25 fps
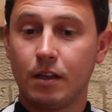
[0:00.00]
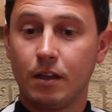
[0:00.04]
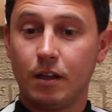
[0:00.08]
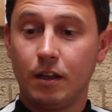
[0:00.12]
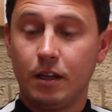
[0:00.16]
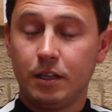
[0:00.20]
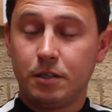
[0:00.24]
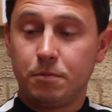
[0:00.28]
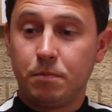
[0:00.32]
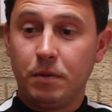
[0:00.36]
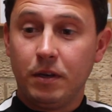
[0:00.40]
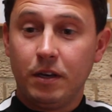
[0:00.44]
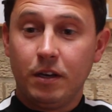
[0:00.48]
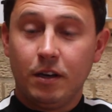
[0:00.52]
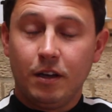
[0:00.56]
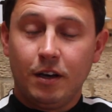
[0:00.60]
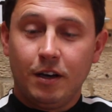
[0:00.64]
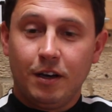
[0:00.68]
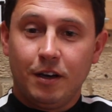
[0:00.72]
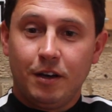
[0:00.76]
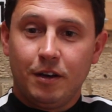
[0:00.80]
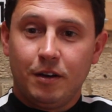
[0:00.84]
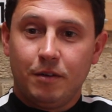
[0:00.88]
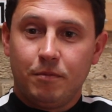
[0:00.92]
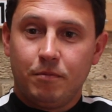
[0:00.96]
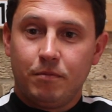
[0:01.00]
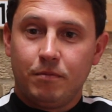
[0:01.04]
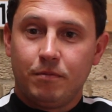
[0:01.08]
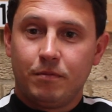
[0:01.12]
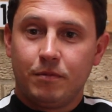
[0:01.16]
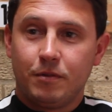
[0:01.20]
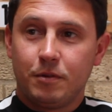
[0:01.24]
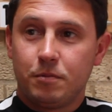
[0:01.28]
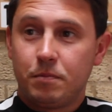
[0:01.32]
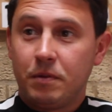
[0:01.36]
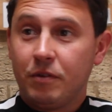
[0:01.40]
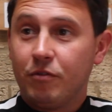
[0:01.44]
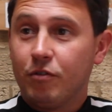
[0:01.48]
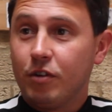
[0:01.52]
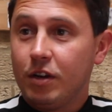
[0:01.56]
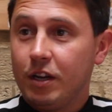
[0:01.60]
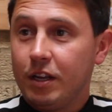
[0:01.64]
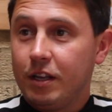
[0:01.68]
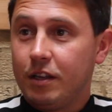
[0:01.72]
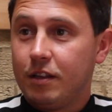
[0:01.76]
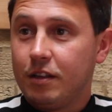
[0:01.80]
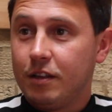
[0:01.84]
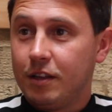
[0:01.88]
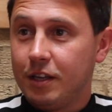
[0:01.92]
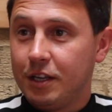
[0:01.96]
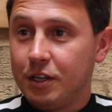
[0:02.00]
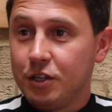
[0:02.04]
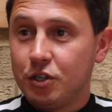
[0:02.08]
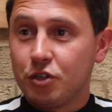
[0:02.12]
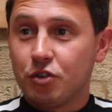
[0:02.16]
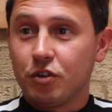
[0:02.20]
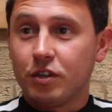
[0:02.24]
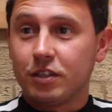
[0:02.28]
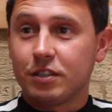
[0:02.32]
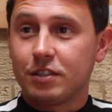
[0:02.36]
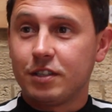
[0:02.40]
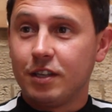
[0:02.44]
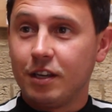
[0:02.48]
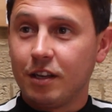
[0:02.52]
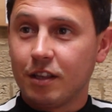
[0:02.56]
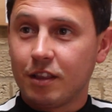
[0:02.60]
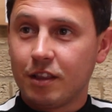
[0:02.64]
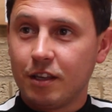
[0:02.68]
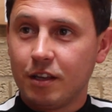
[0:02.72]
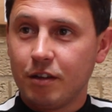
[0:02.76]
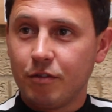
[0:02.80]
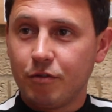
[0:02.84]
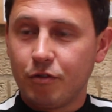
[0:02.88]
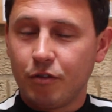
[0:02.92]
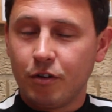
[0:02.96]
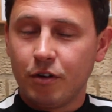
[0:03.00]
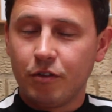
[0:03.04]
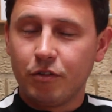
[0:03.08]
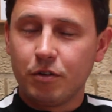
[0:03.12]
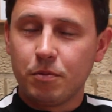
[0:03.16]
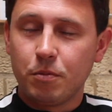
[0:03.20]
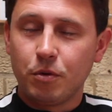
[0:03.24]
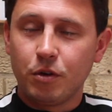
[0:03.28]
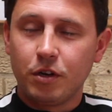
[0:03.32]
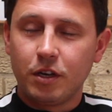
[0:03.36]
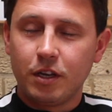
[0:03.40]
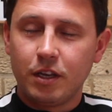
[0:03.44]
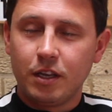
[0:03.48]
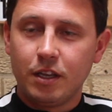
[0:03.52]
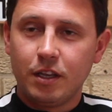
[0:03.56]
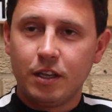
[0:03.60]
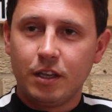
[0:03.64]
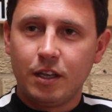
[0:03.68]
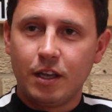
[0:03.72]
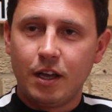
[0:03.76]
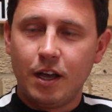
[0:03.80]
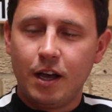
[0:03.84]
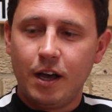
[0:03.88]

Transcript: It's been really interesting, I think, for everybody.